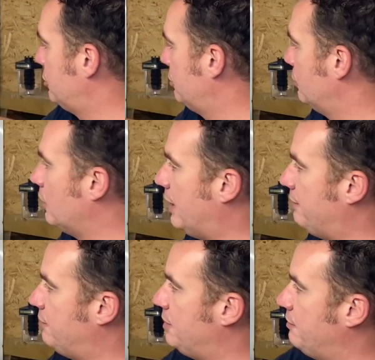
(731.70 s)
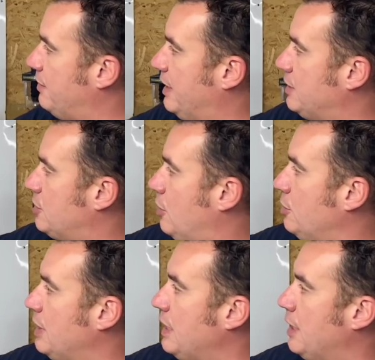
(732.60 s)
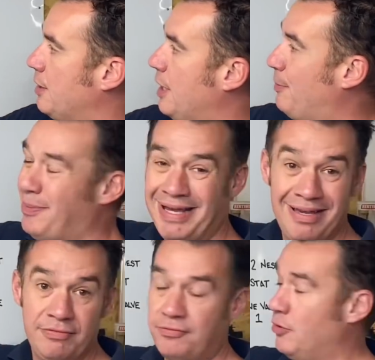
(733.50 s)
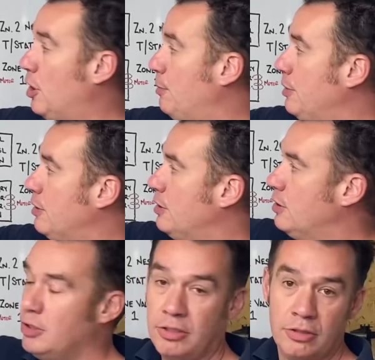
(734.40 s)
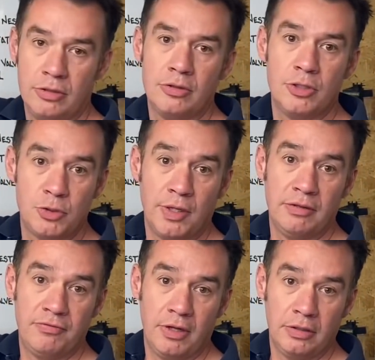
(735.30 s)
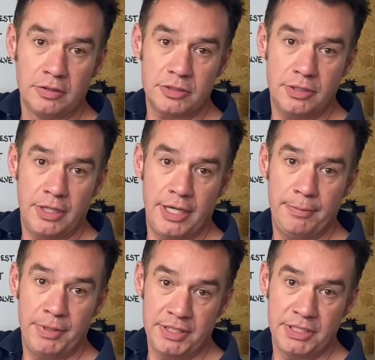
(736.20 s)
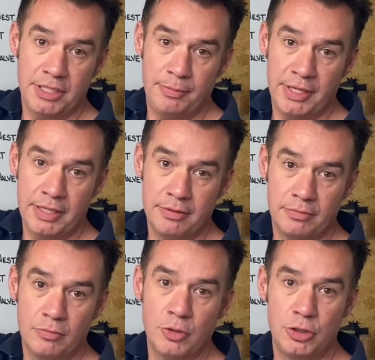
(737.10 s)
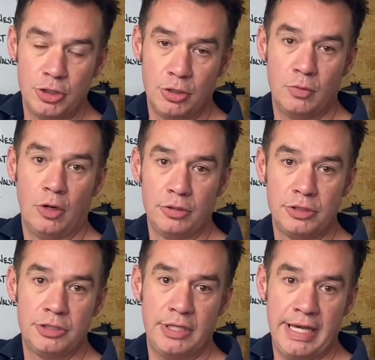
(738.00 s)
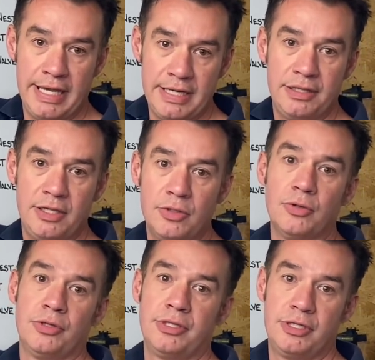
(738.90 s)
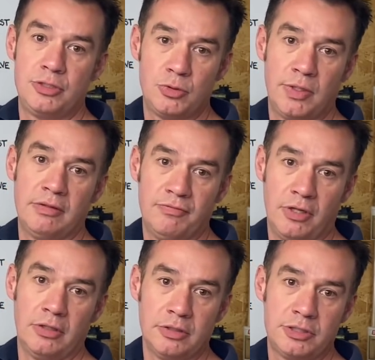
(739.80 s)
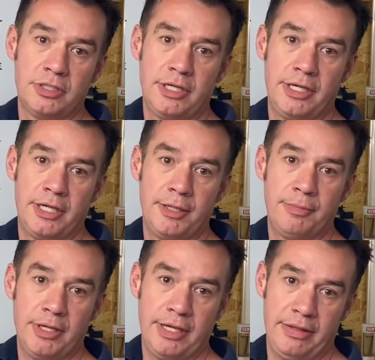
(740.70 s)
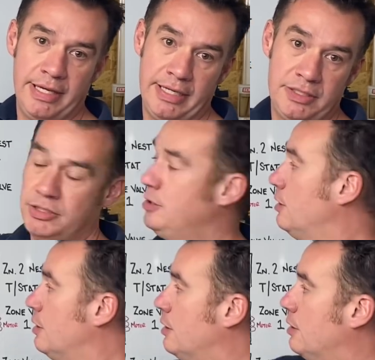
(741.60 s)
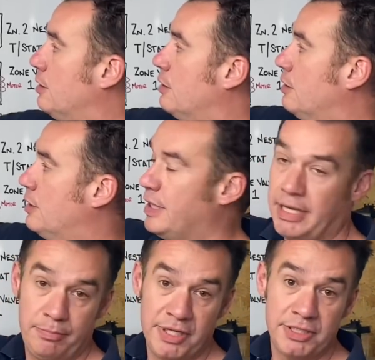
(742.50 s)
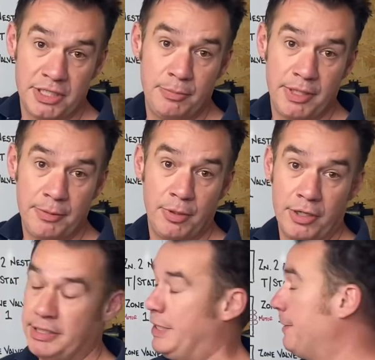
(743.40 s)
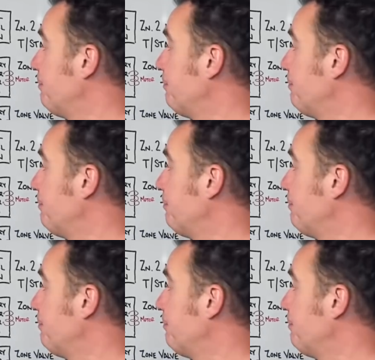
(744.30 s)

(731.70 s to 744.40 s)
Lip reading: to every device on here apart from the 12 volt PCB. We don't want anything other than 12 volts at that PCB point there.